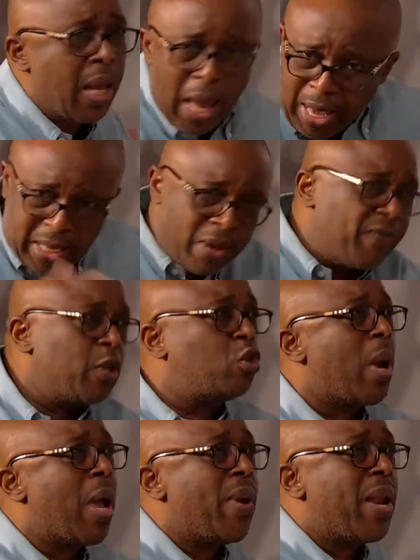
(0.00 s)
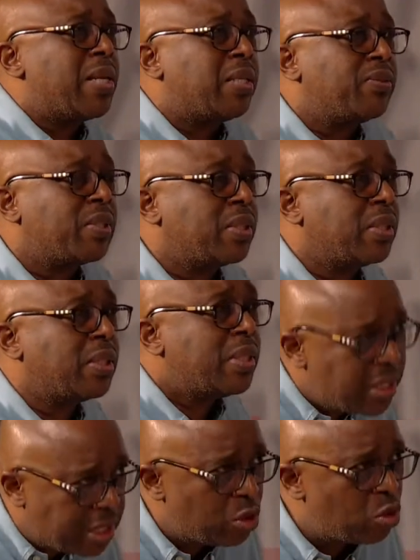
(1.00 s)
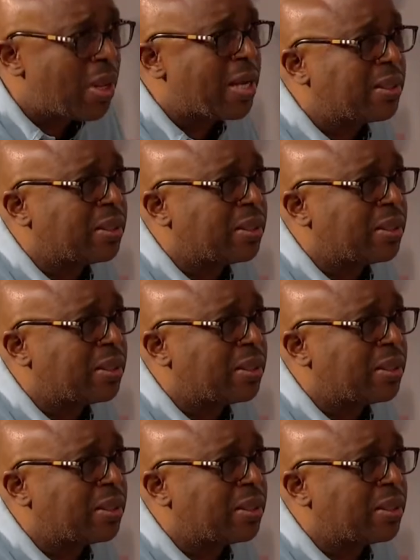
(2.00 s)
and give it to her relatives. Did she do that?